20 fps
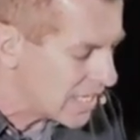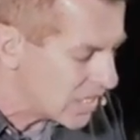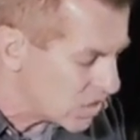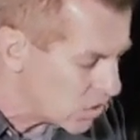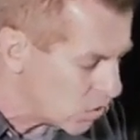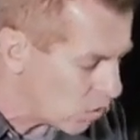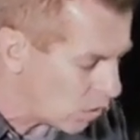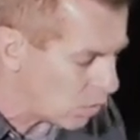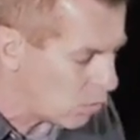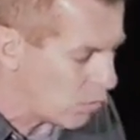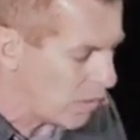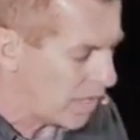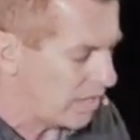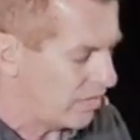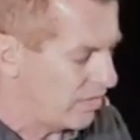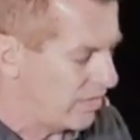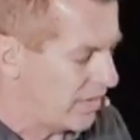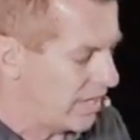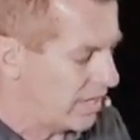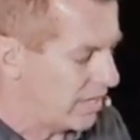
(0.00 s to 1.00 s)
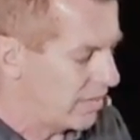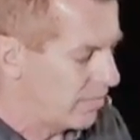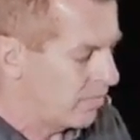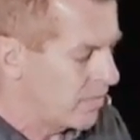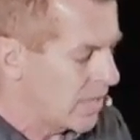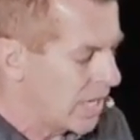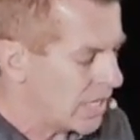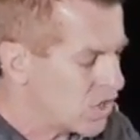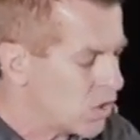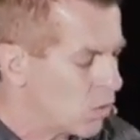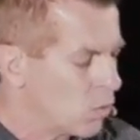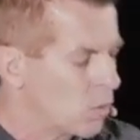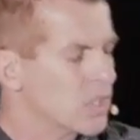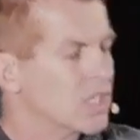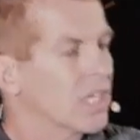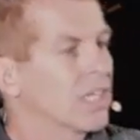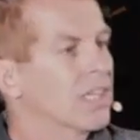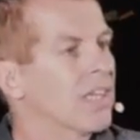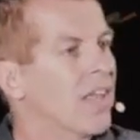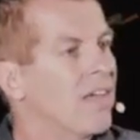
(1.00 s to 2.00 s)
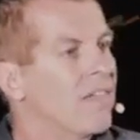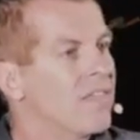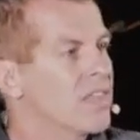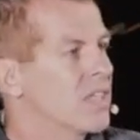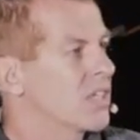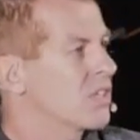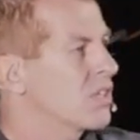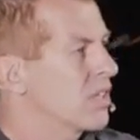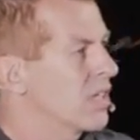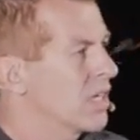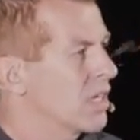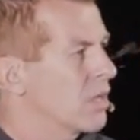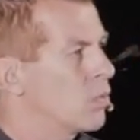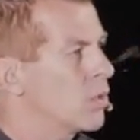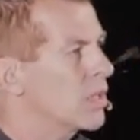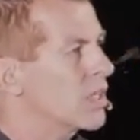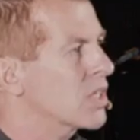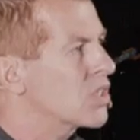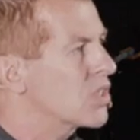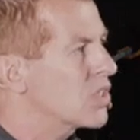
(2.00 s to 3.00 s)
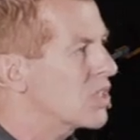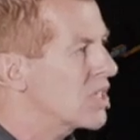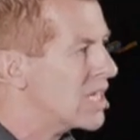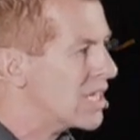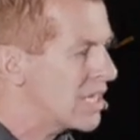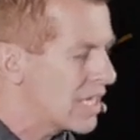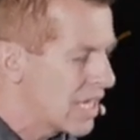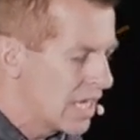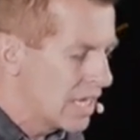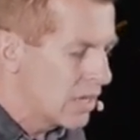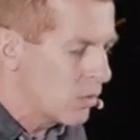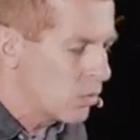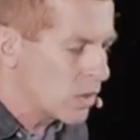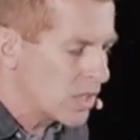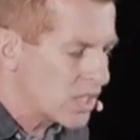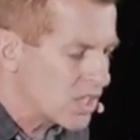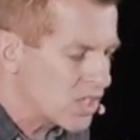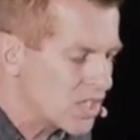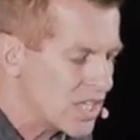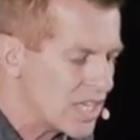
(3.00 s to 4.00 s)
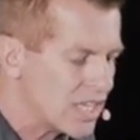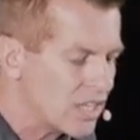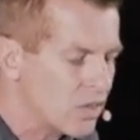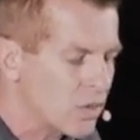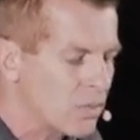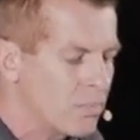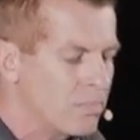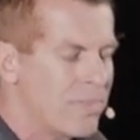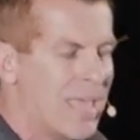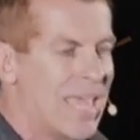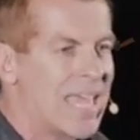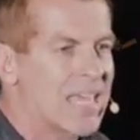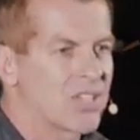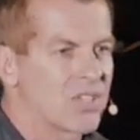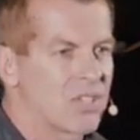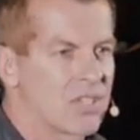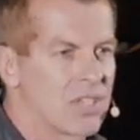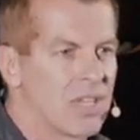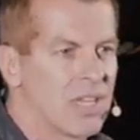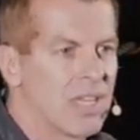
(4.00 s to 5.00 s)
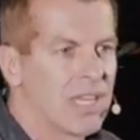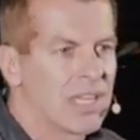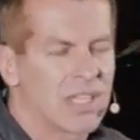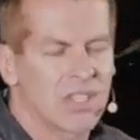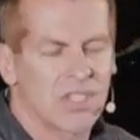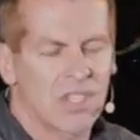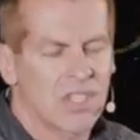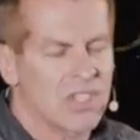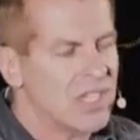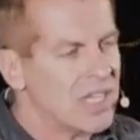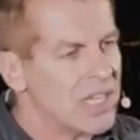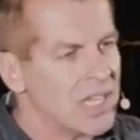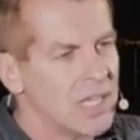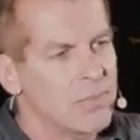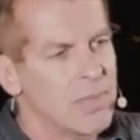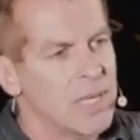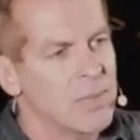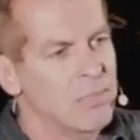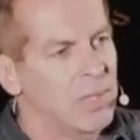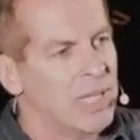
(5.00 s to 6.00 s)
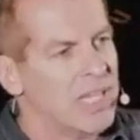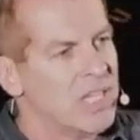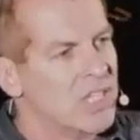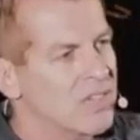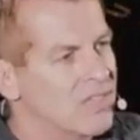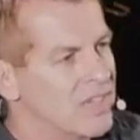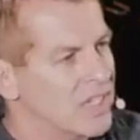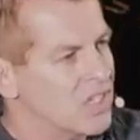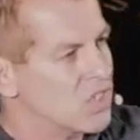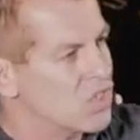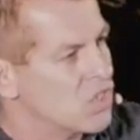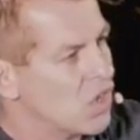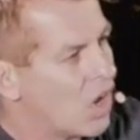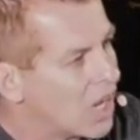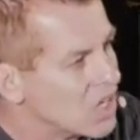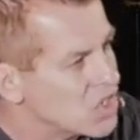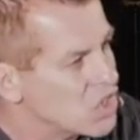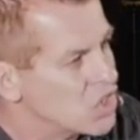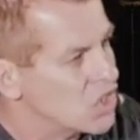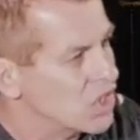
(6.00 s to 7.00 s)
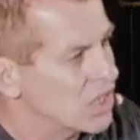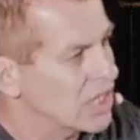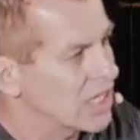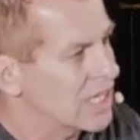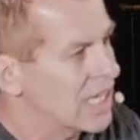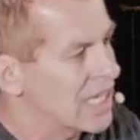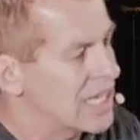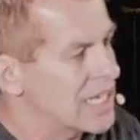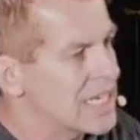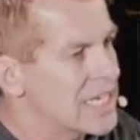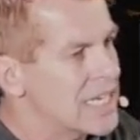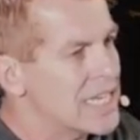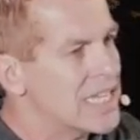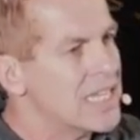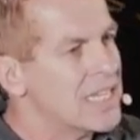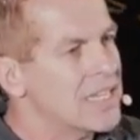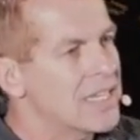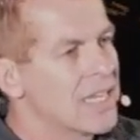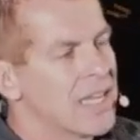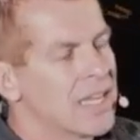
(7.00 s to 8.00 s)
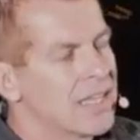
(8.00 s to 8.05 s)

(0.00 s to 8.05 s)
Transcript: your welfare. And so we're to love the city. We're to seek, we're to seek their best because the city can be a place of exhaustion and they need,